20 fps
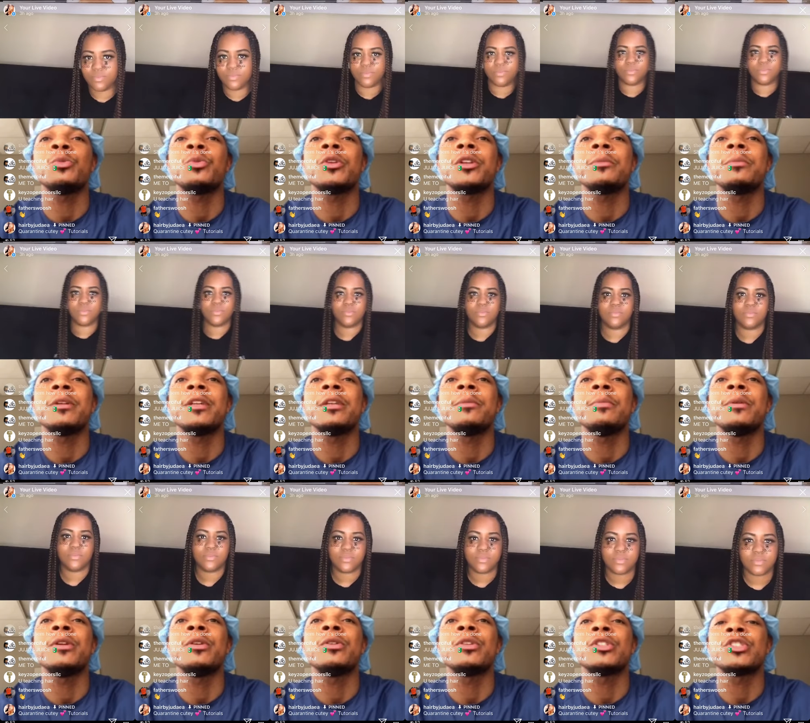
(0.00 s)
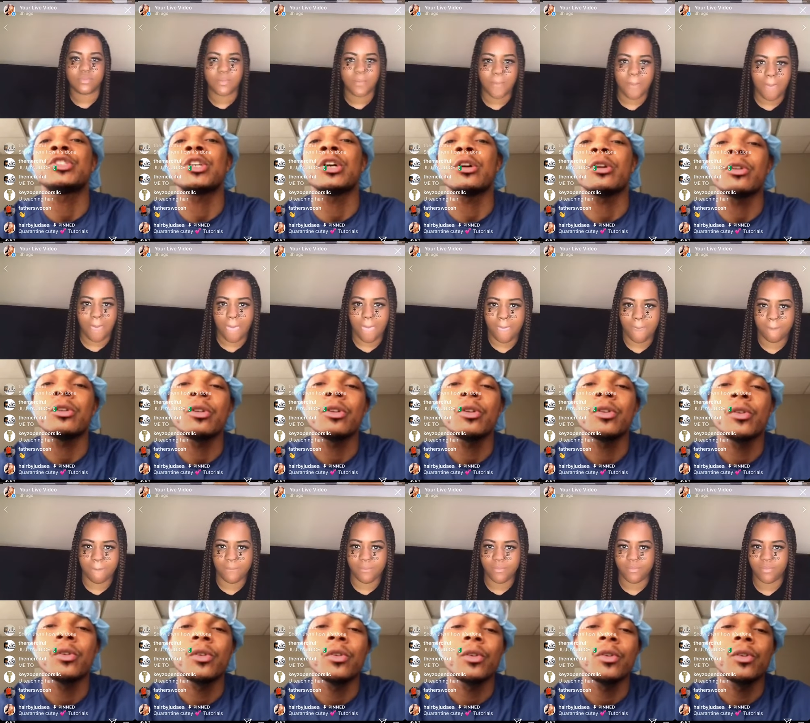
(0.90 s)
Speaker 1: me to be on the show.
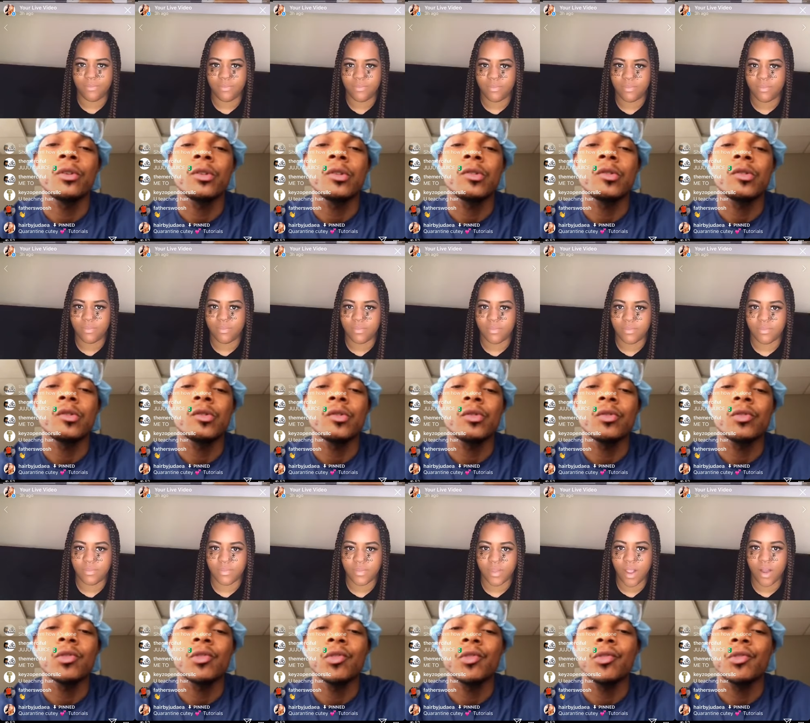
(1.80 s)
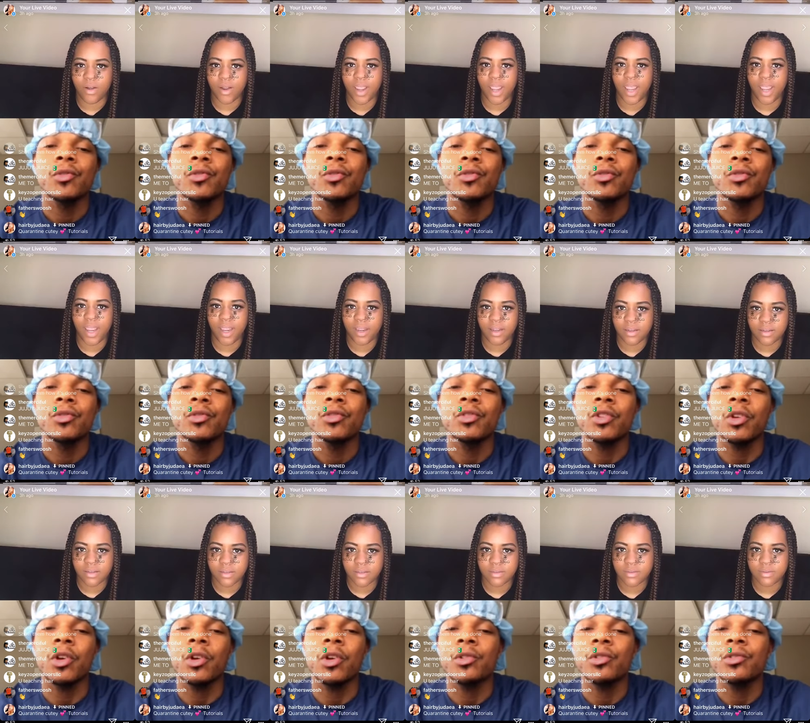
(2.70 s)
Speaker 2: Okay. So,
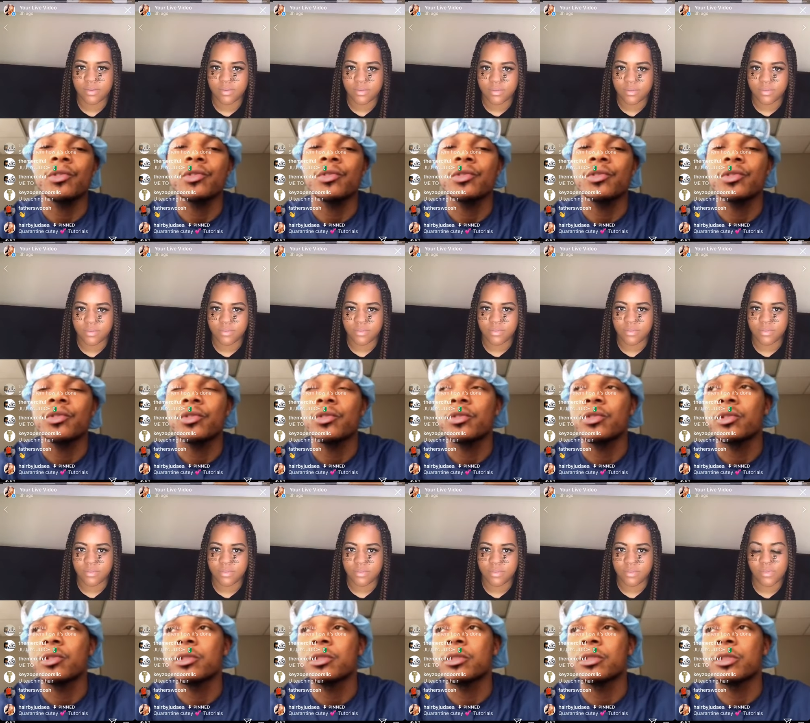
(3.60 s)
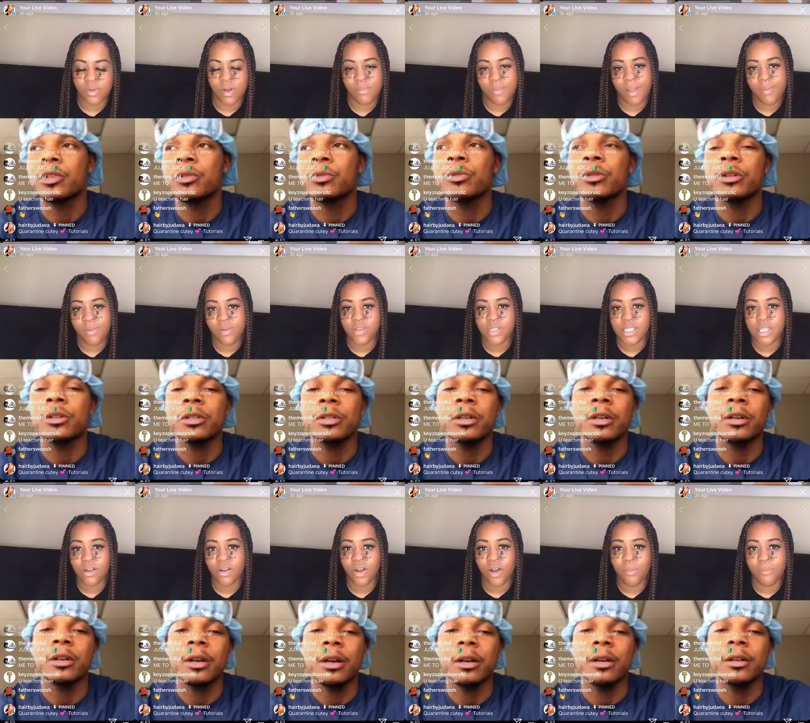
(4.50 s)
but, maybe you're still
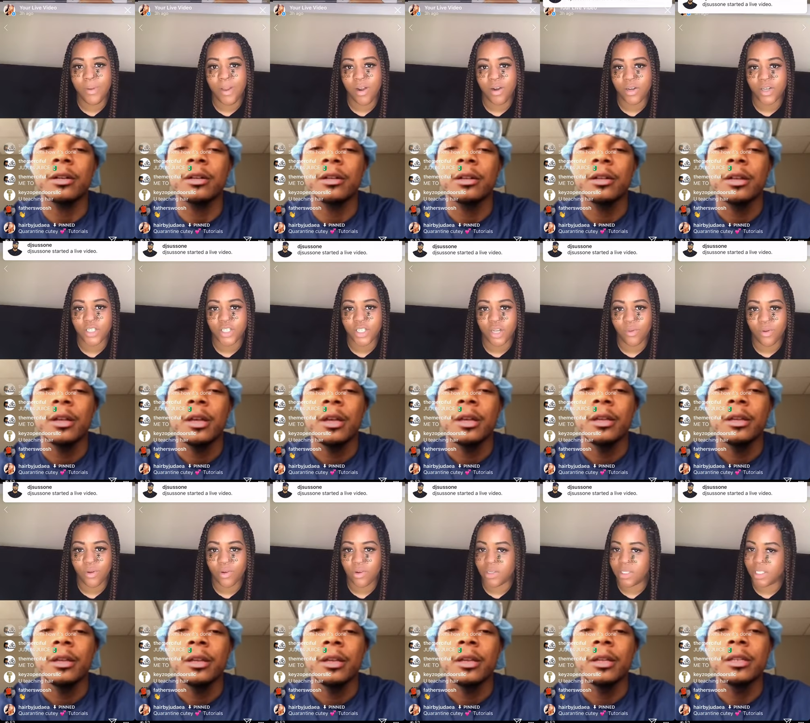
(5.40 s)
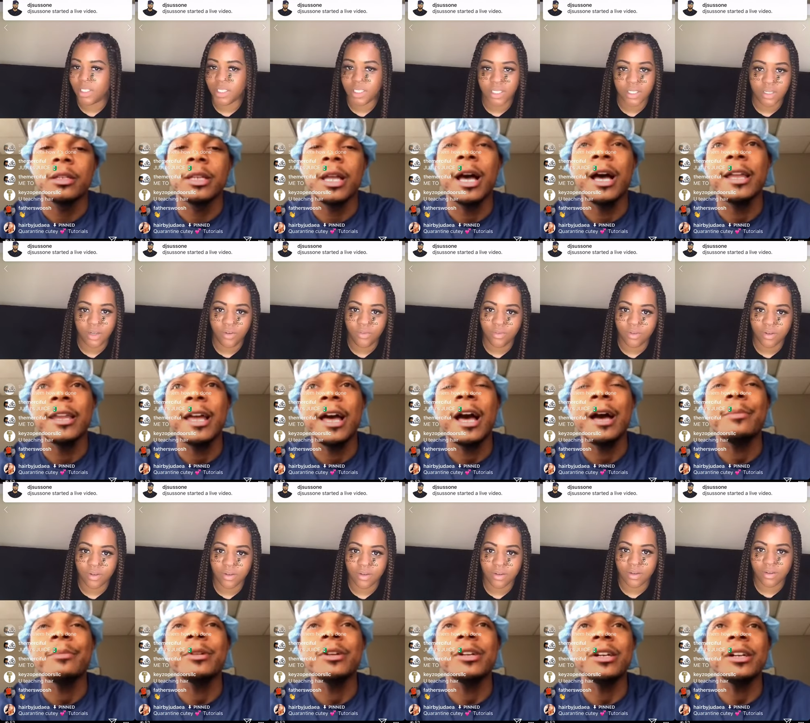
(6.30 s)
gonna be on the show. All the shit. No, nah, no, nah, I'm
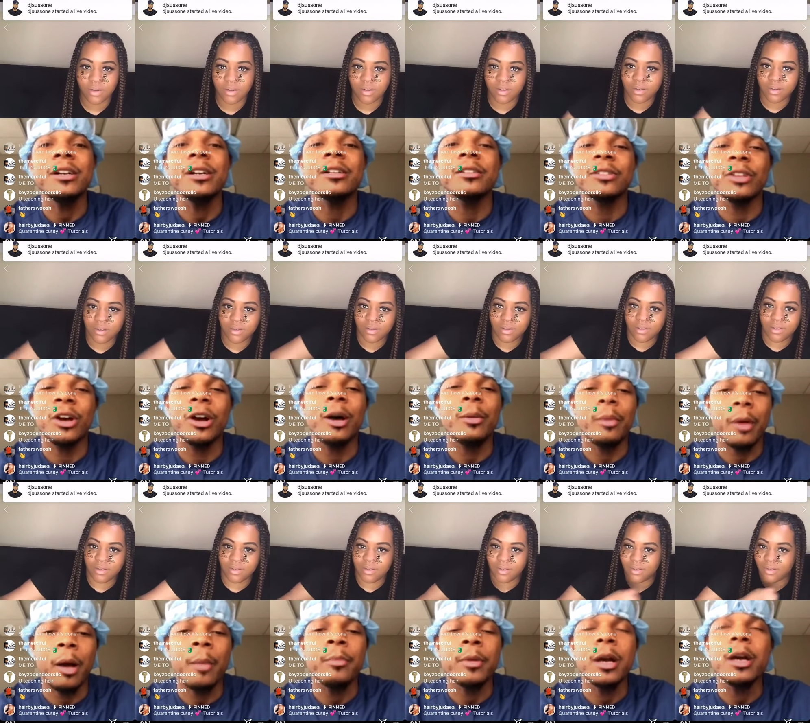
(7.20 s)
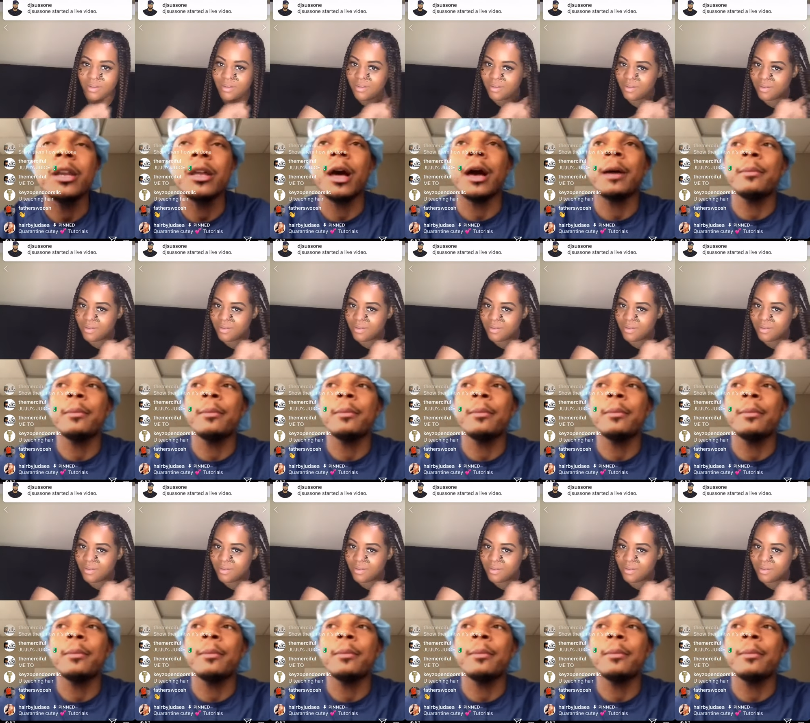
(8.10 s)
Speaker 1: good. No, I'm, I'm, gonna, I'm,